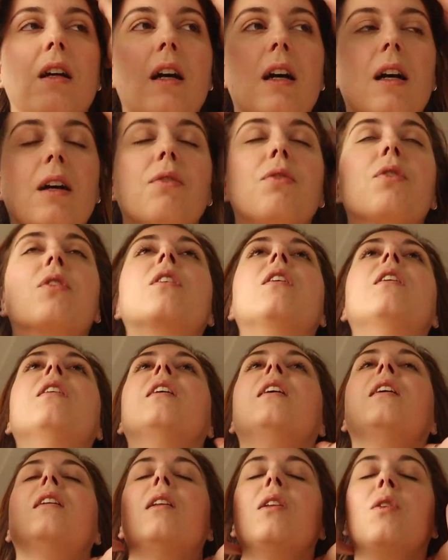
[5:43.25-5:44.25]
I forgot
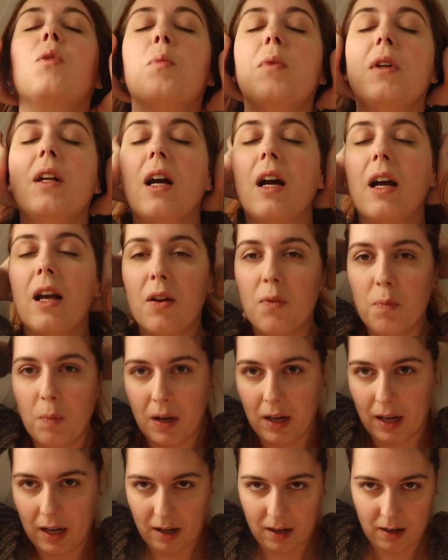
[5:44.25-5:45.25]
it. Normally I have
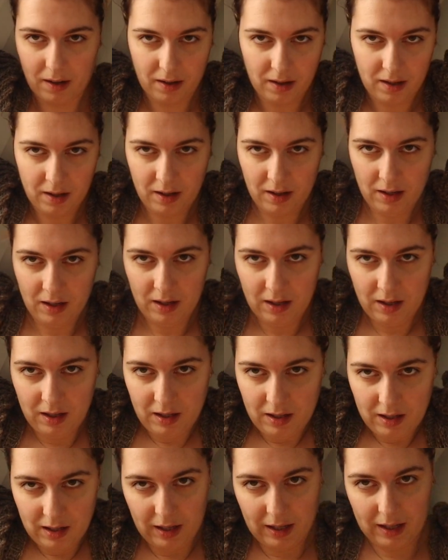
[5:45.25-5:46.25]
my hair
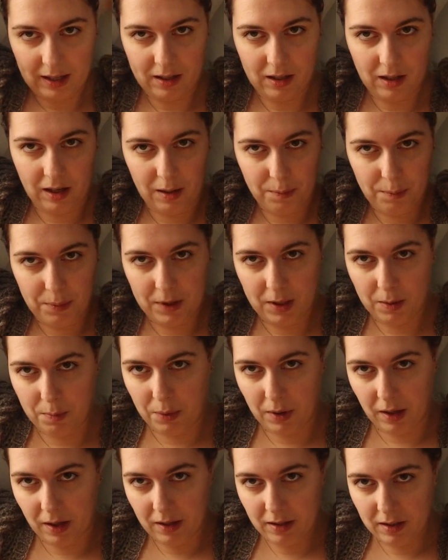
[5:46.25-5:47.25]
like up in a
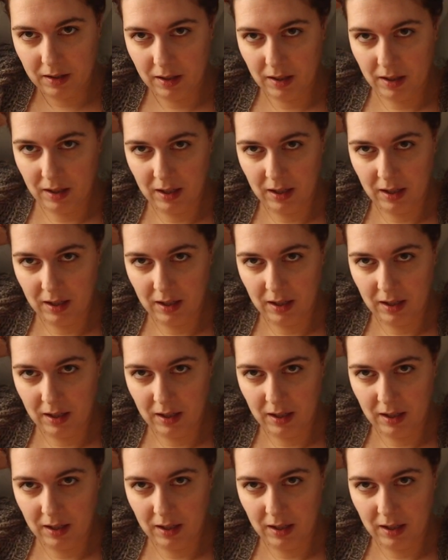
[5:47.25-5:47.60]
bun